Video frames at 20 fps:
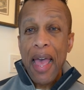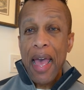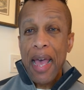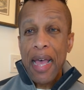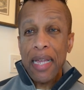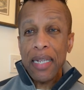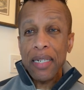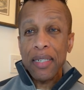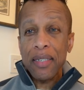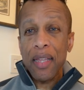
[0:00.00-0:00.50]

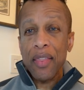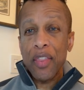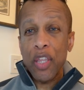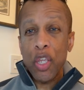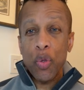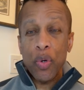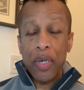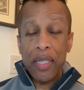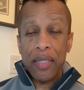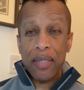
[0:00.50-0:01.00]
And the
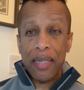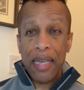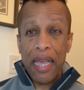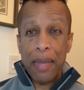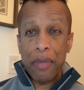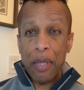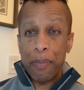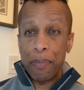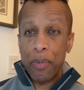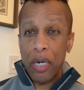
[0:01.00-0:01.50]
unit
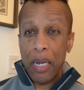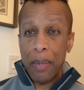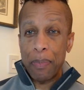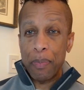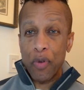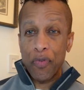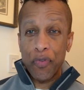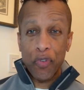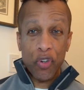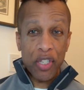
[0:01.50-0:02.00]
can be put
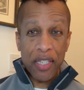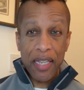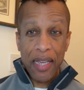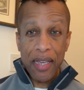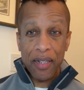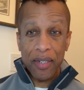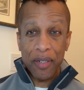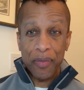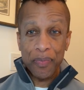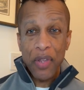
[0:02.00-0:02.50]
up for
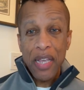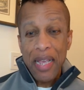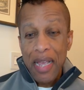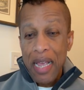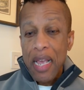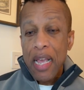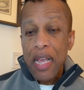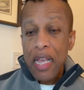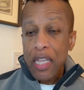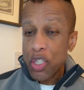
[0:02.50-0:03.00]
sale.
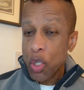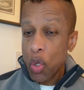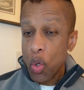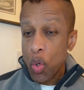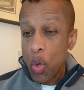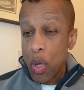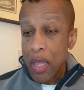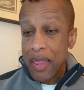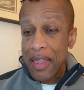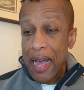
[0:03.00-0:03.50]

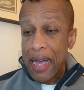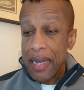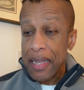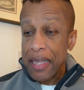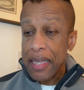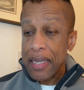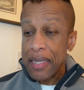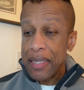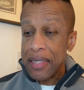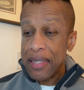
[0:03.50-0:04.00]
So that
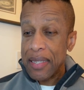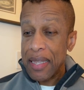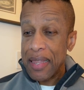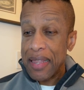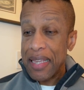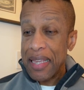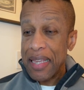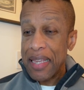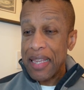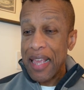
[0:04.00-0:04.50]
is
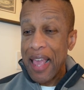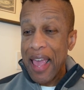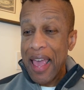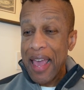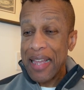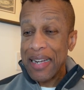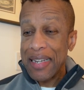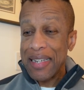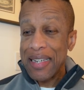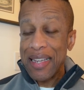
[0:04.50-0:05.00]
the
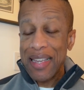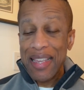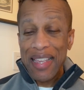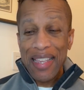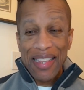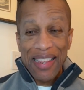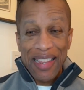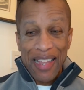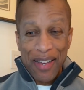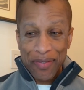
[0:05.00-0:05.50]

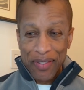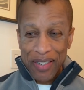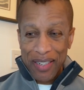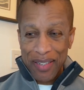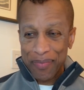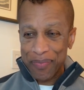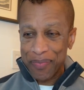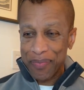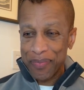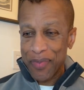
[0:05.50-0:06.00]

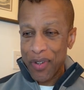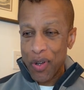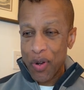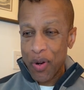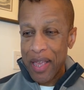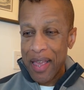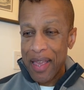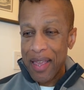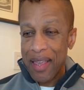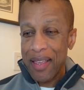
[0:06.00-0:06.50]
N11.
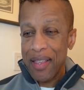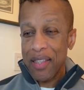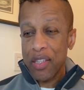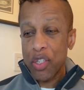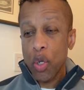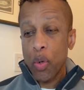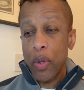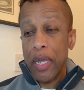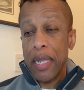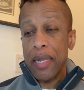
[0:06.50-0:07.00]
Okay,
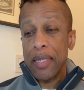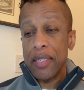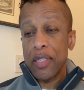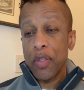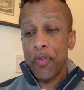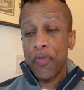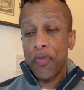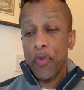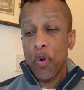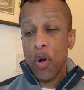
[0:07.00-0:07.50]
so it is
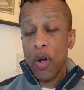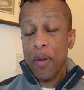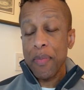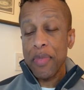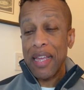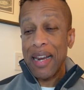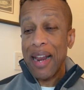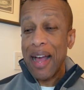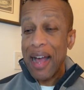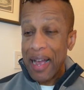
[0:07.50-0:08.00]
the
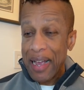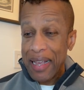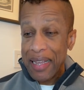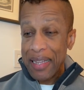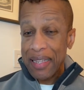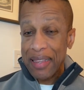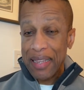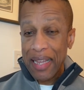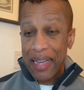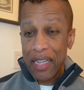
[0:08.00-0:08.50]
form that
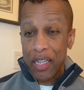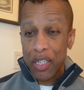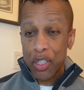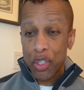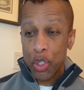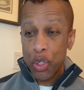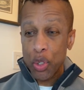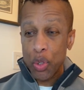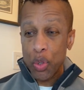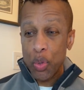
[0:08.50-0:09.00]
I like
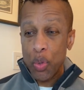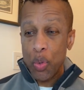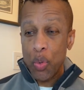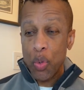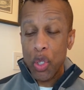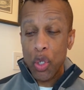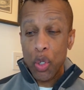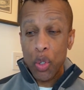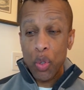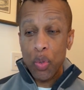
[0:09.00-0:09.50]
to
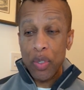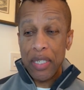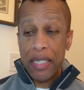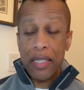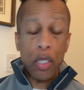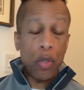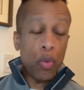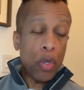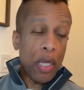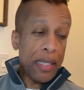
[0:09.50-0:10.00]
use.
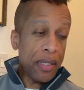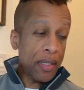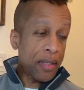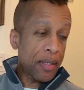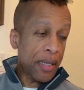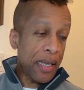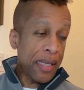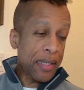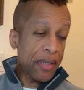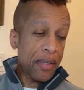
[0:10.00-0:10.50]

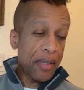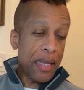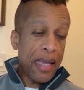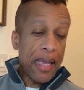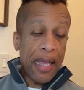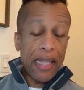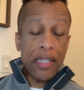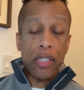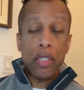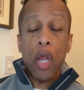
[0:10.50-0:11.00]

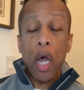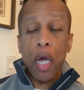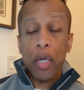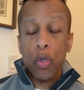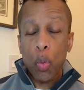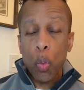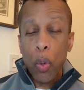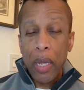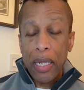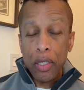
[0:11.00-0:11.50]
It's
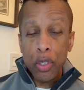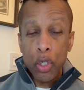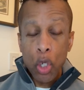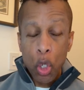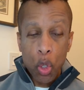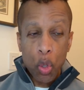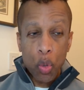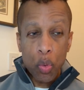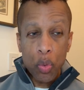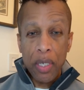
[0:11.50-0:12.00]
not well
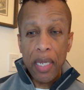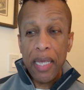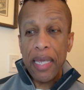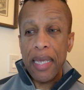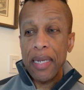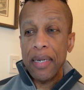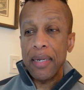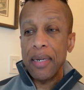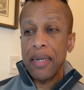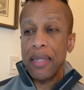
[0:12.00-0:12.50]
known
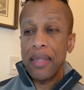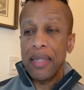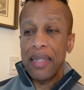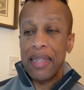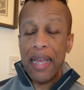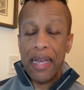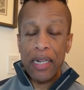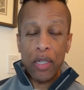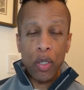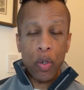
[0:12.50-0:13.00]
in the
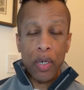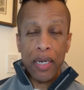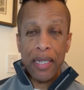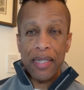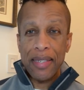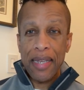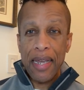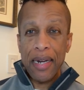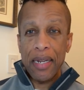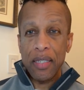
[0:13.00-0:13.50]
landlord
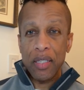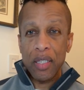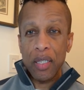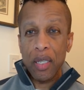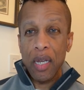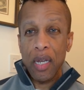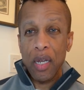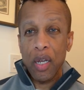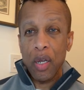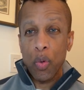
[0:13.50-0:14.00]
and tenant
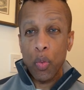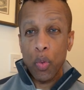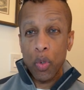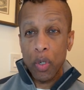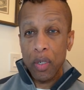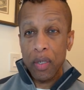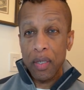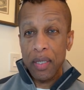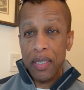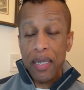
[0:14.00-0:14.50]

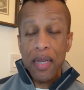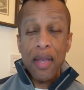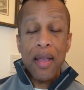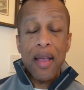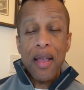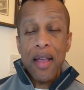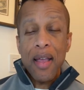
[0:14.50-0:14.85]
world,